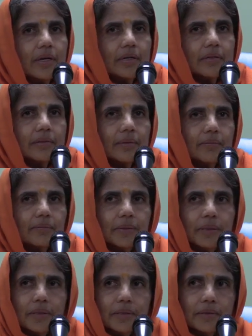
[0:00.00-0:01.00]

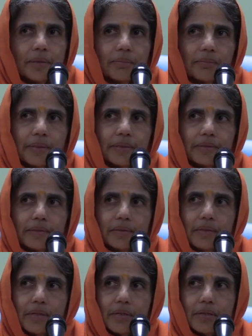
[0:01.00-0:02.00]
some
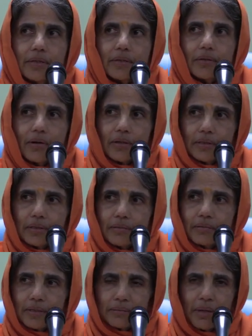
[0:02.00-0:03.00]
person called,
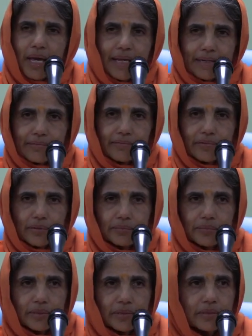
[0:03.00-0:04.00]
one man
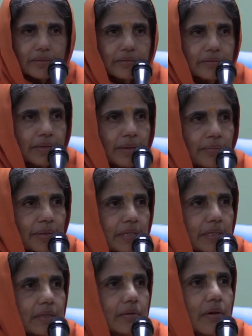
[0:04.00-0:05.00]
from the
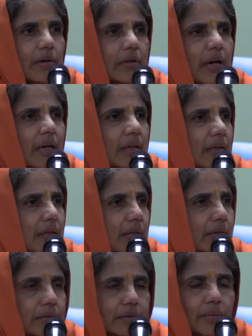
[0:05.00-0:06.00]
family called,
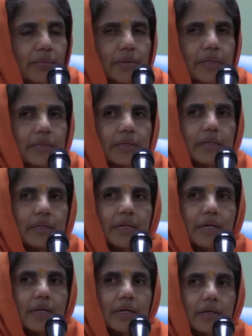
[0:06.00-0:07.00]
uncle or somebody,
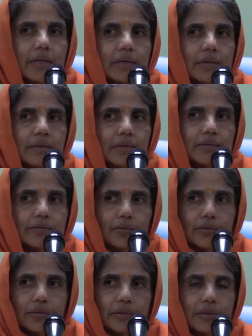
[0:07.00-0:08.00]

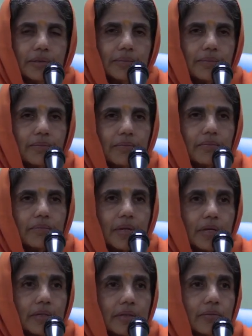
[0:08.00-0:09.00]
phoned.
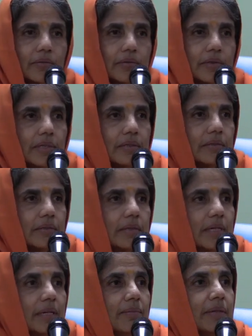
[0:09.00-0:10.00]
And in those days,
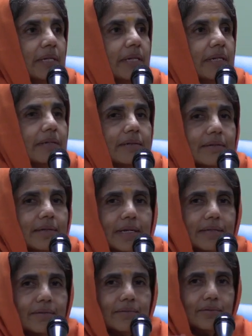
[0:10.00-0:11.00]
3 minutes,
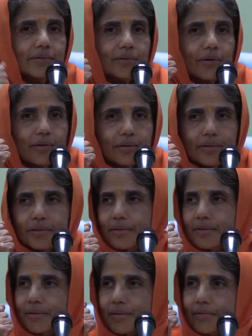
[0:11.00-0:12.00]
like you could talk,
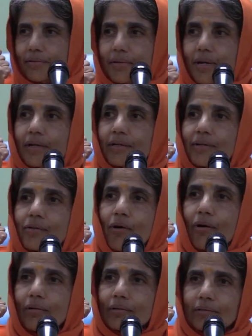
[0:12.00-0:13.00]
trunk
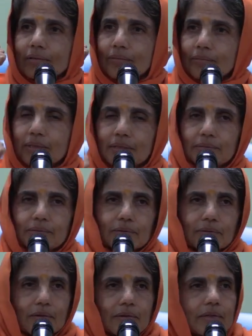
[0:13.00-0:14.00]
call or something it was
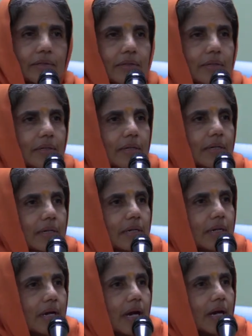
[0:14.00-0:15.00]
called.
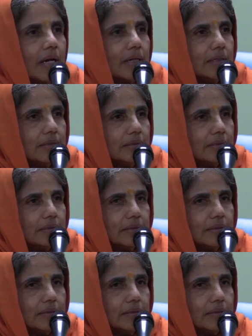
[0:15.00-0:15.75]
And